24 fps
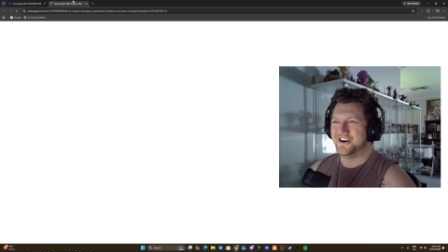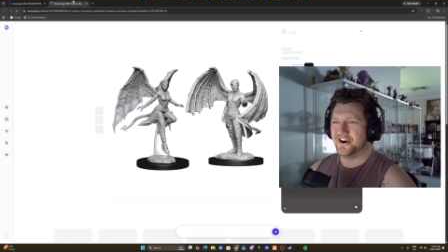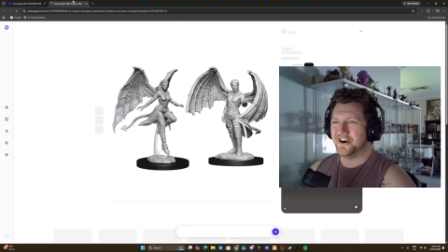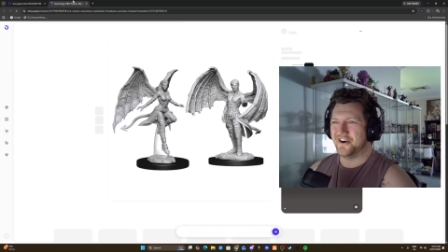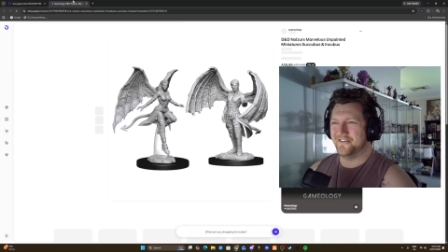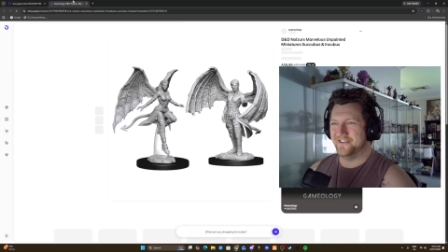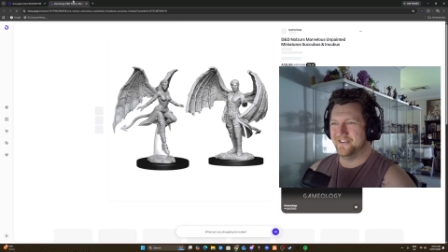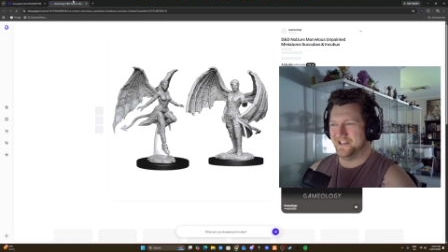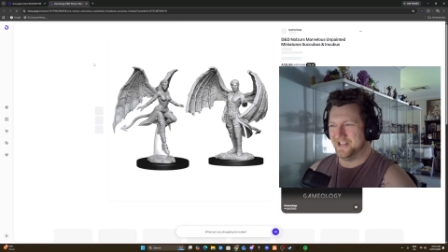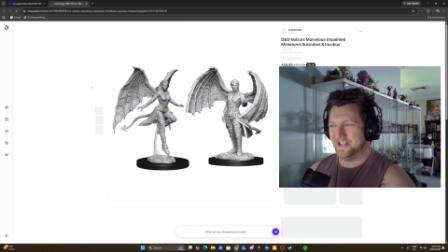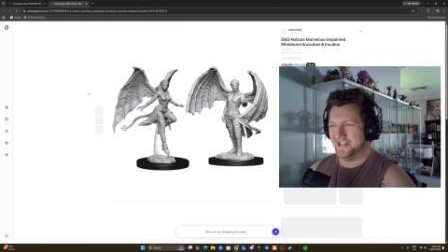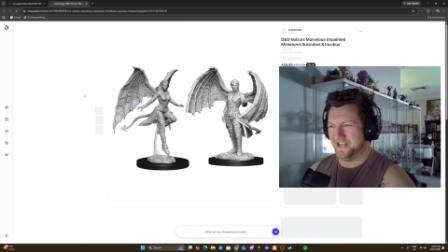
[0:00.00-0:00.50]

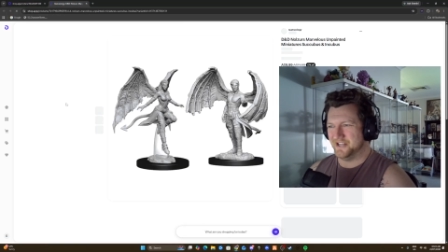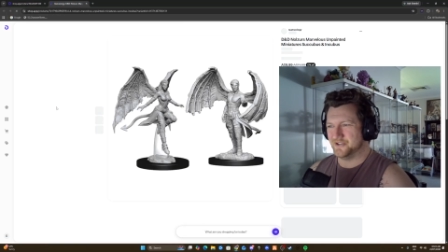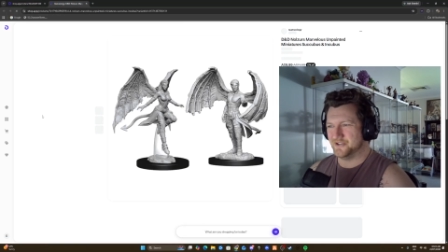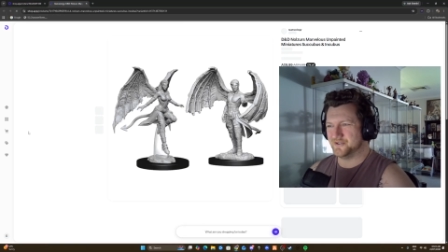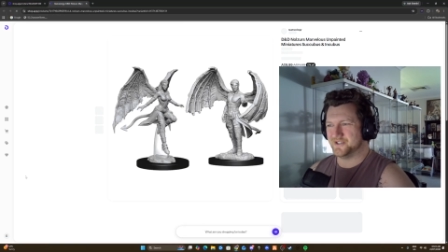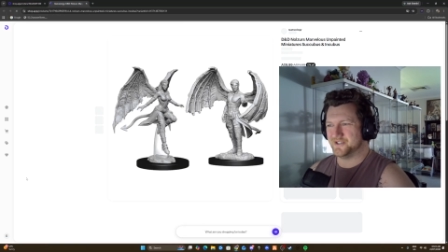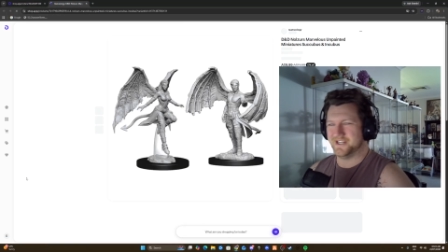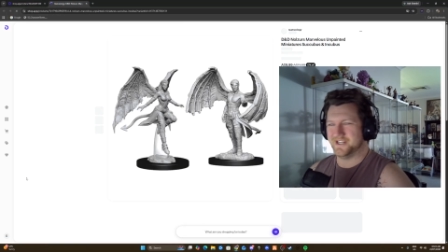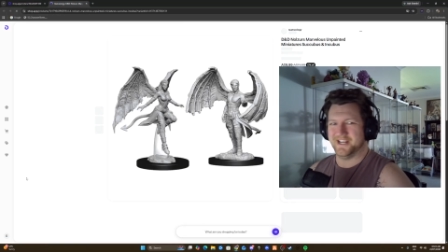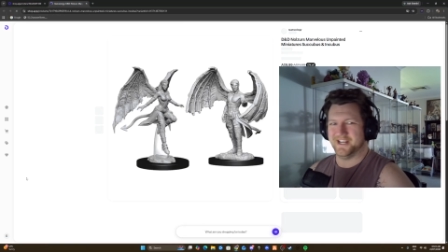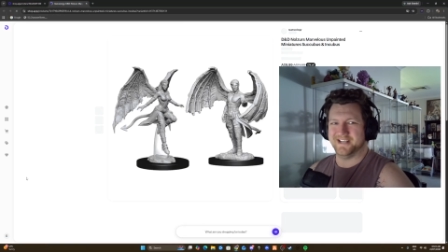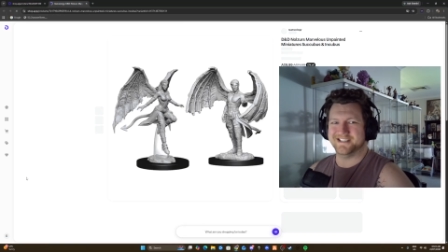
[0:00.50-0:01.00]
a really
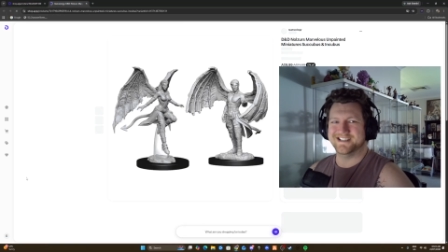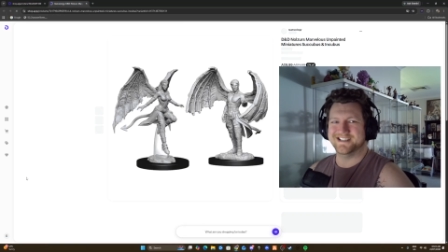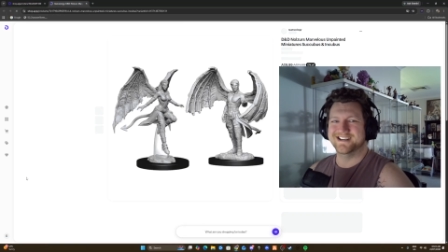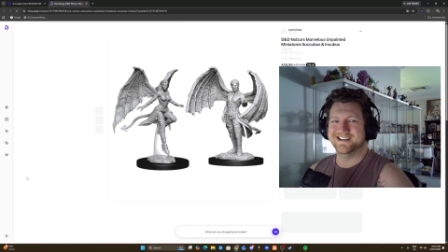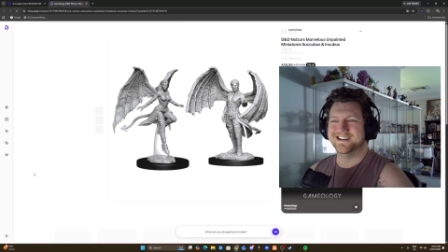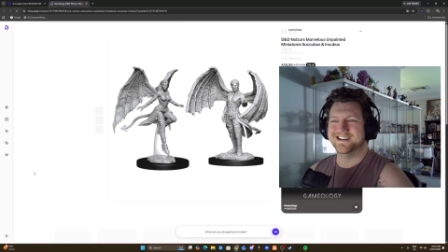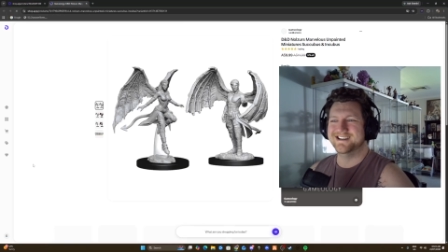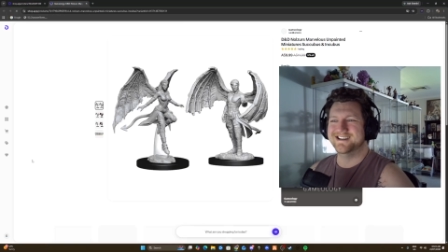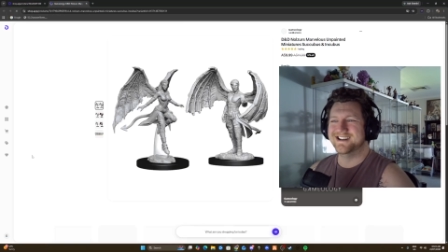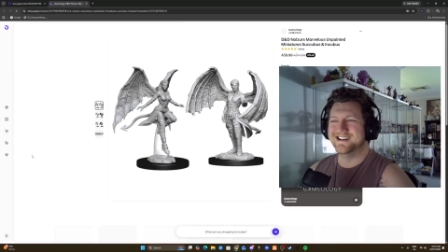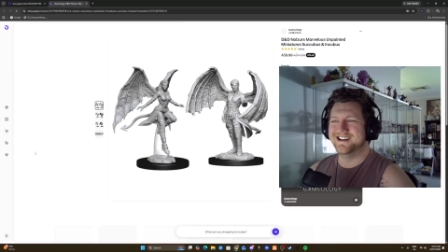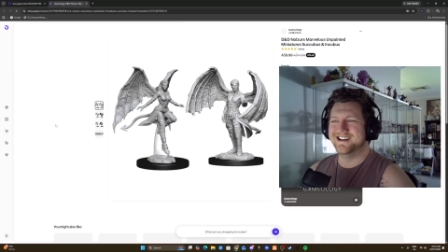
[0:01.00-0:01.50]
interesting
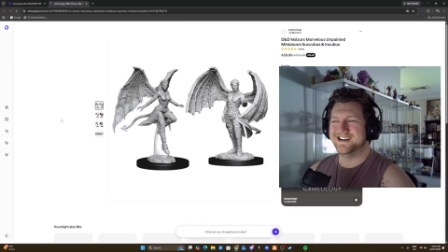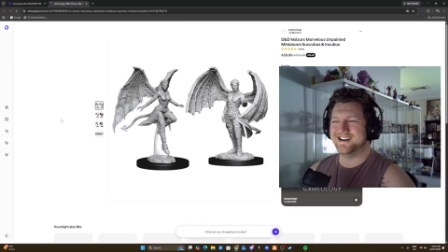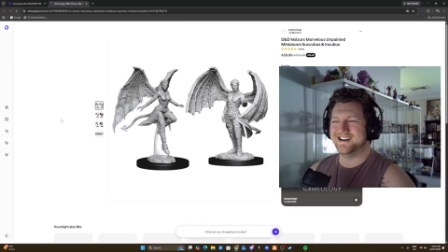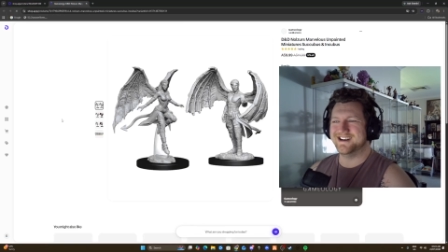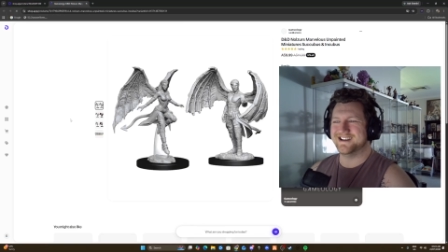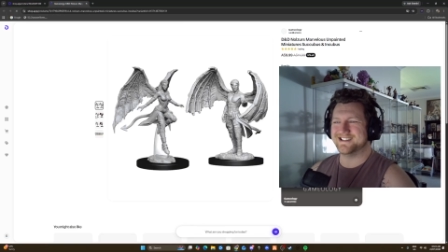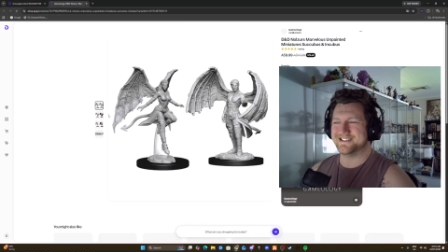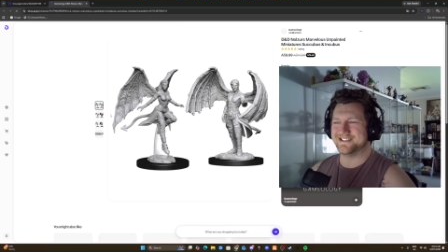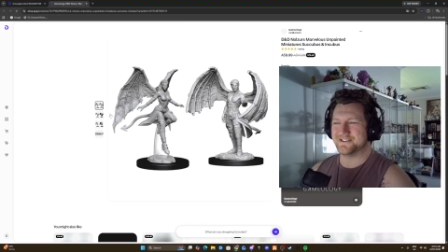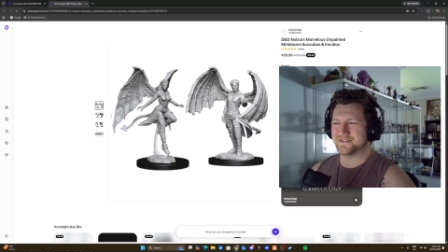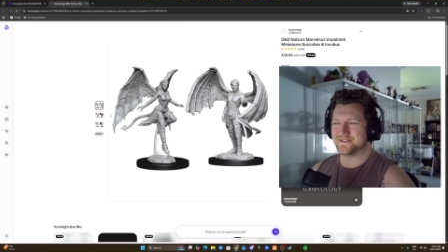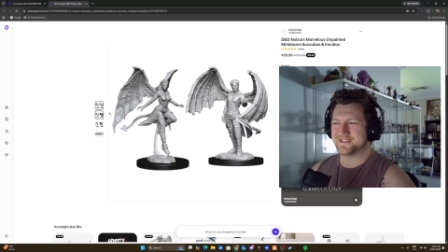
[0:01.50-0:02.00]

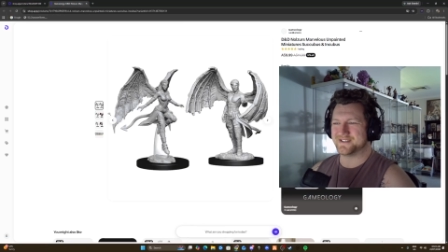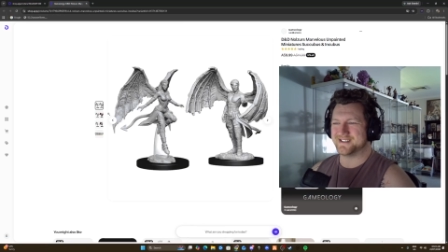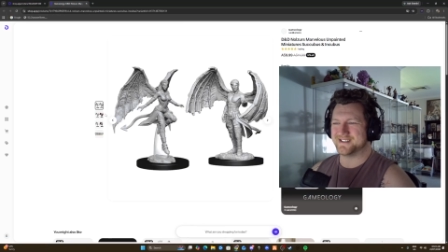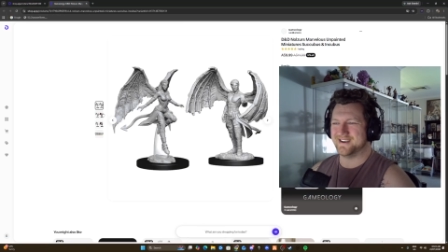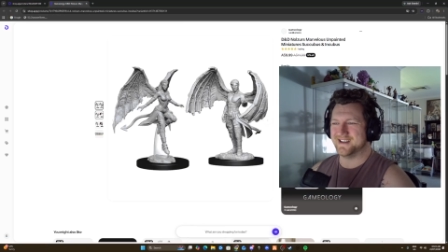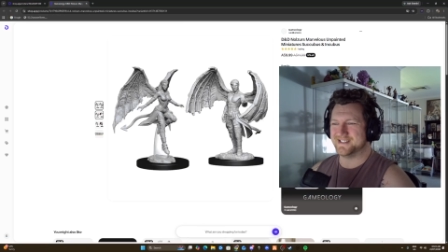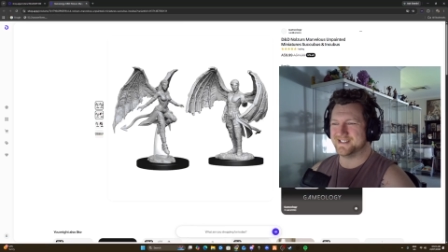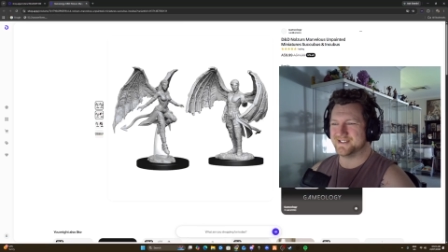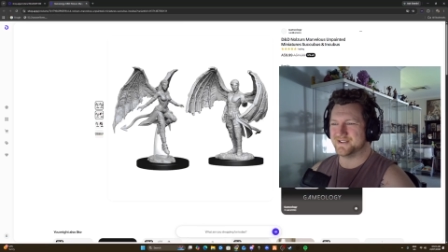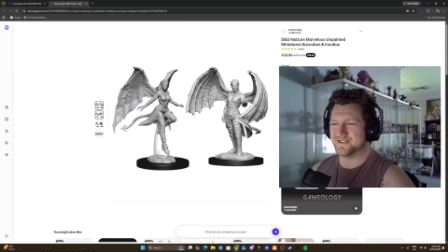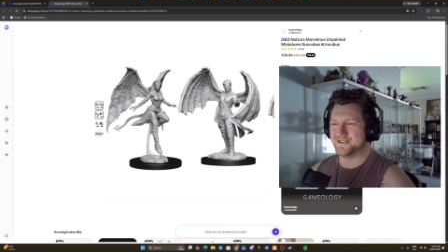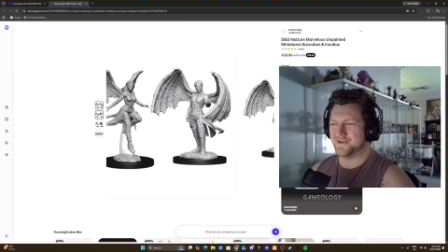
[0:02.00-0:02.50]
little
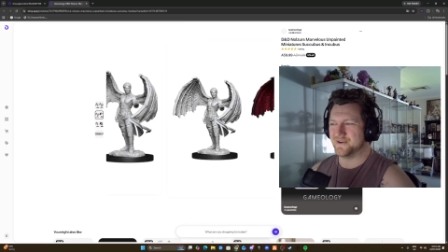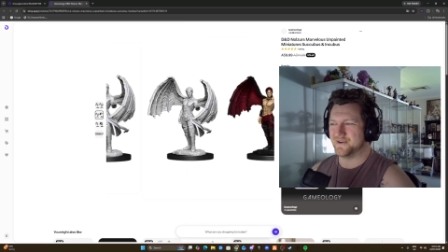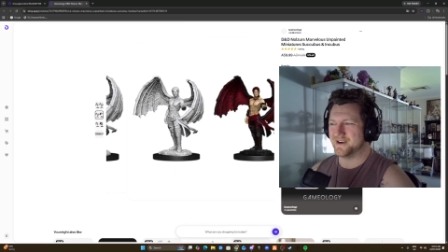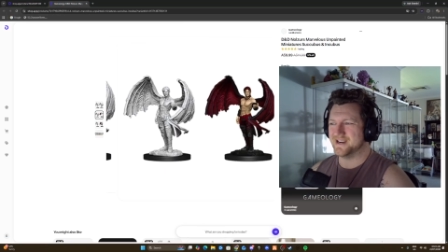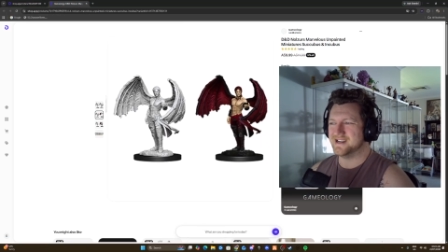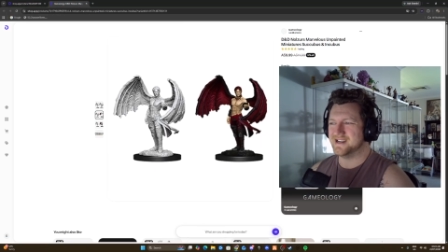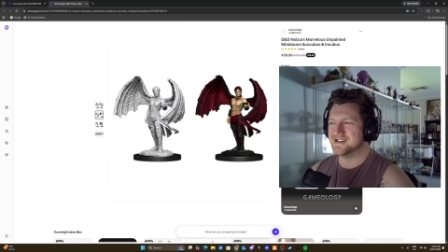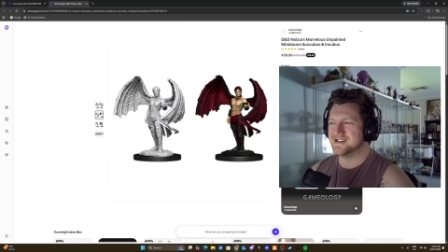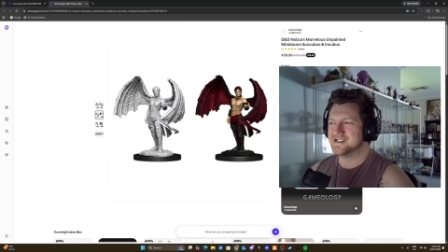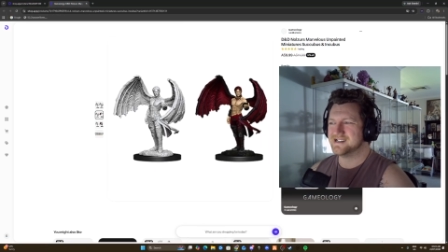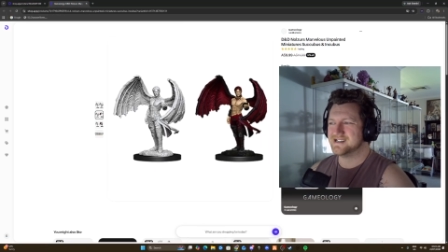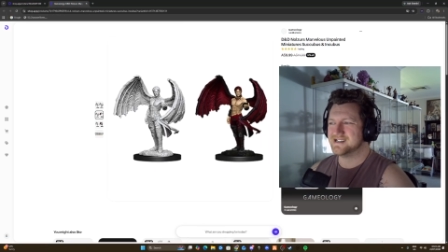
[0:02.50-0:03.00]
side story.